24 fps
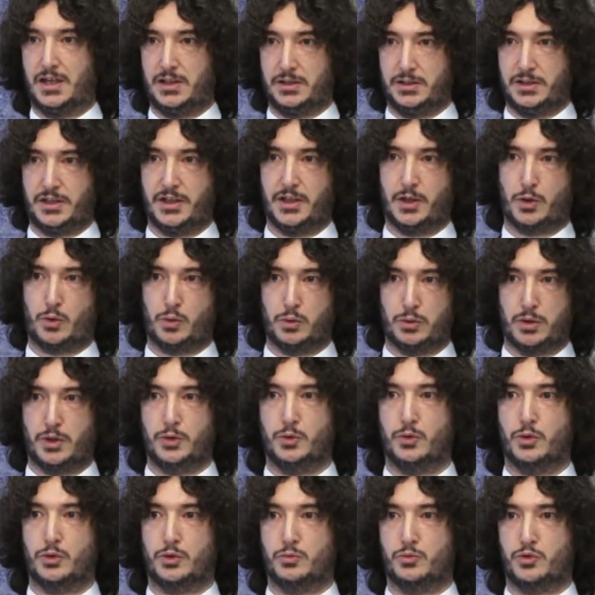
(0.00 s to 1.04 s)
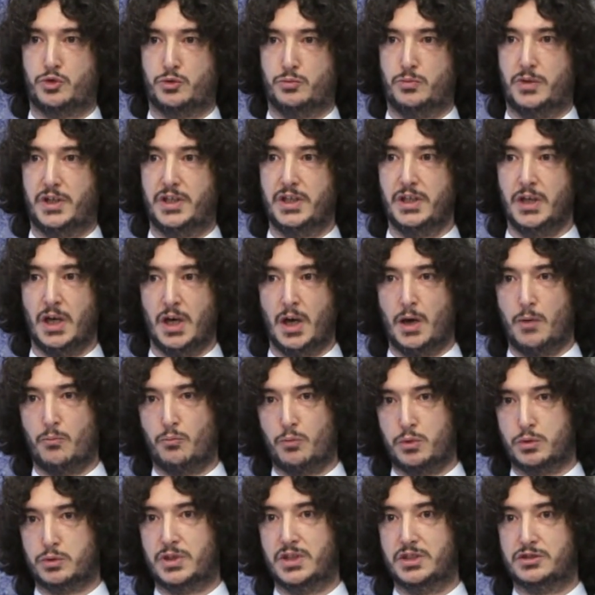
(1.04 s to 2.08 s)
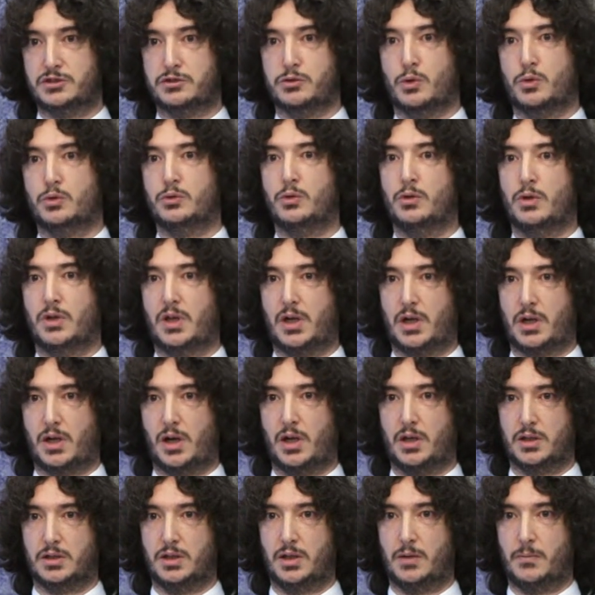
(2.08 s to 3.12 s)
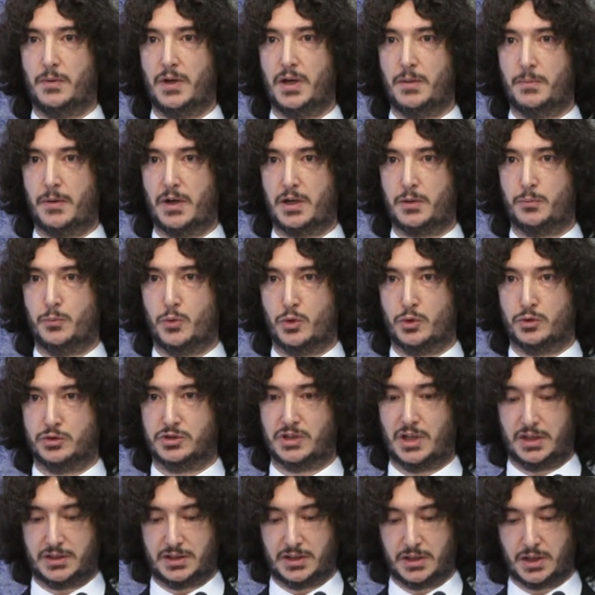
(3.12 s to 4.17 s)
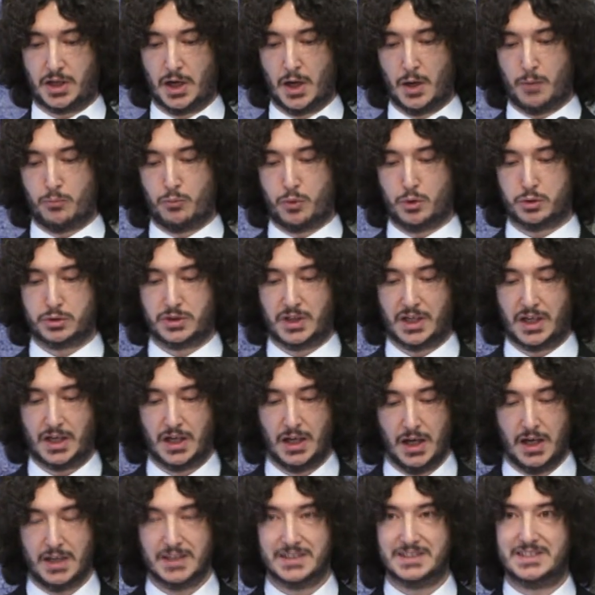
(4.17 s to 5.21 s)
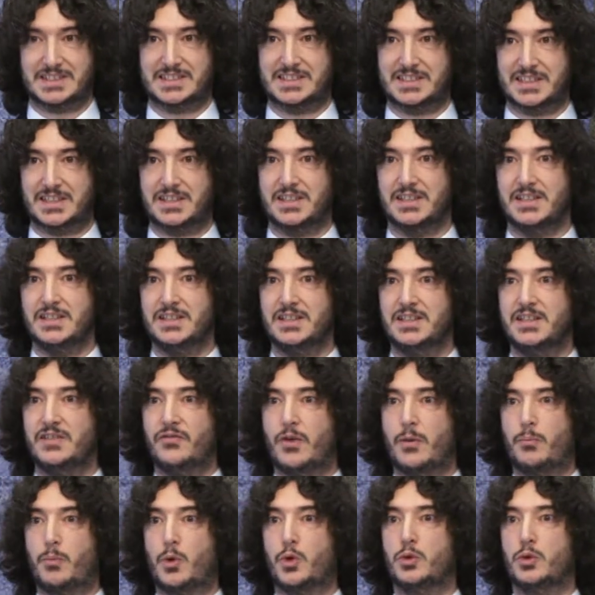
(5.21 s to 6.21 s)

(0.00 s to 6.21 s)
We kindly pay attention to the change in my wording. A while ago, I was using the phrase perceive as a problem.